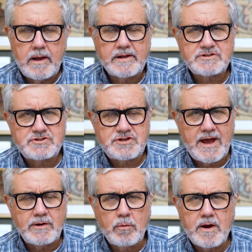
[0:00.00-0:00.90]
It's
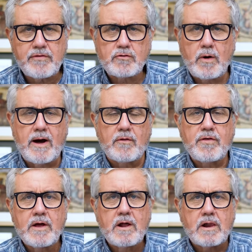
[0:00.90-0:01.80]
January the 12th.
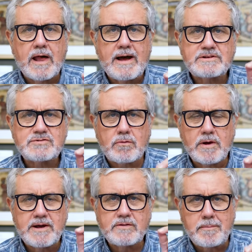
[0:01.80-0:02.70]
Let's
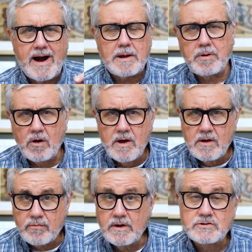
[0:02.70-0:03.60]
read the Bible.
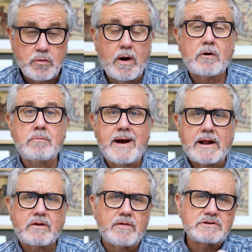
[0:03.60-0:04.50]
Friends, welcome
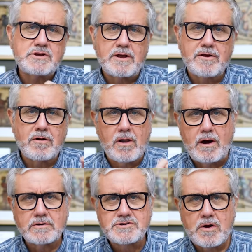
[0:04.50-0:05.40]
back to this
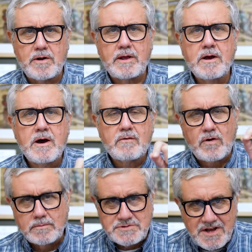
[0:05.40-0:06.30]
year-long journey
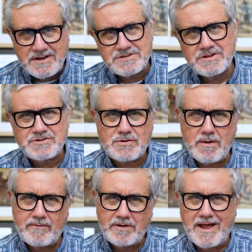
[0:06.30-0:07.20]
from Genesis to
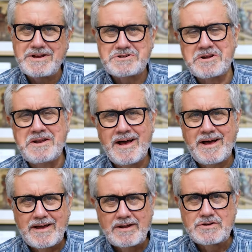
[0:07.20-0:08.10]
Revelation
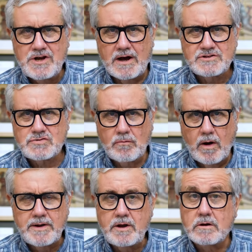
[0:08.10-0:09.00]
in just
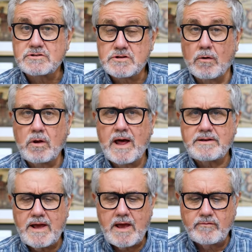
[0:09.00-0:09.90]
1 year. So
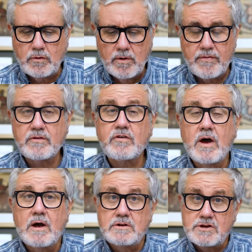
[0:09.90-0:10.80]
glad to have you with us.
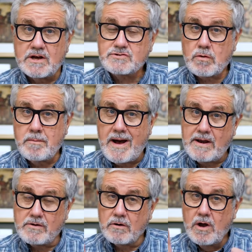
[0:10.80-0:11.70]
Just a
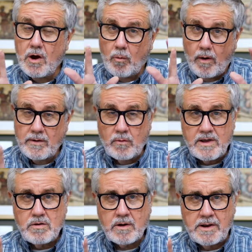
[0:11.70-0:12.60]
reminder, one
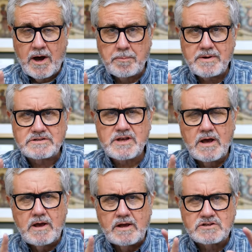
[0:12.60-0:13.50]
way you can help us
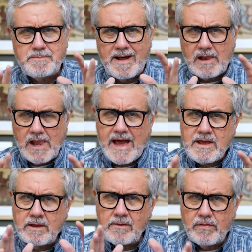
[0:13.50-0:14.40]
is by
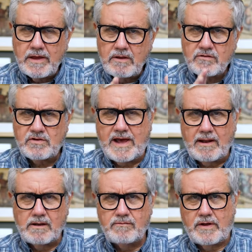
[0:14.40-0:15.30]
liking these
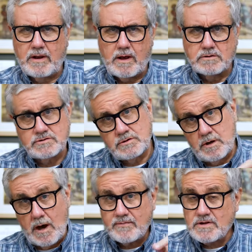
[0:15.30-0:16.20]
daily videos. You
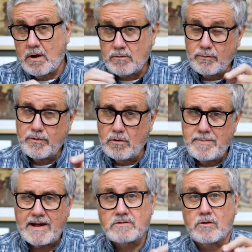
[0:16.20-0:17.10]
know, I've talked with you
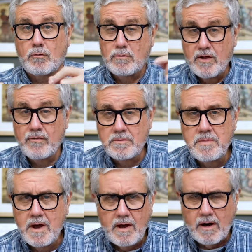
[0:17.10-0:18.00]
about the
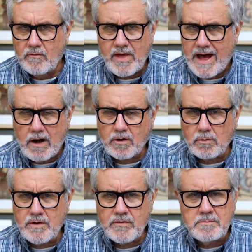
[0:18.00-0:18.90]
rhythm of the
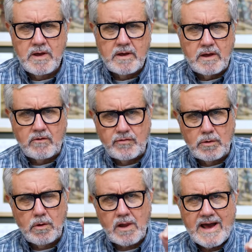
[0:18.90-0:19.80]
algorithm. If
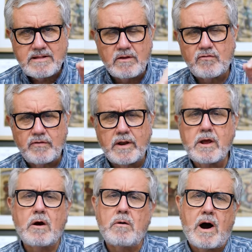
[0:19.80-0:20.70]
you will like this
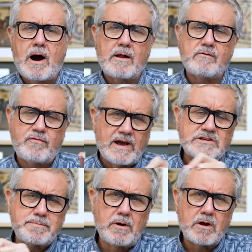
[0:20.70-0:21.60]
video on
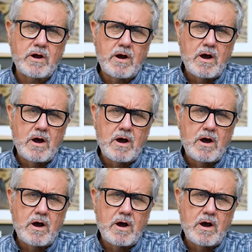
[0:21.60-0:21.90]
Facebook,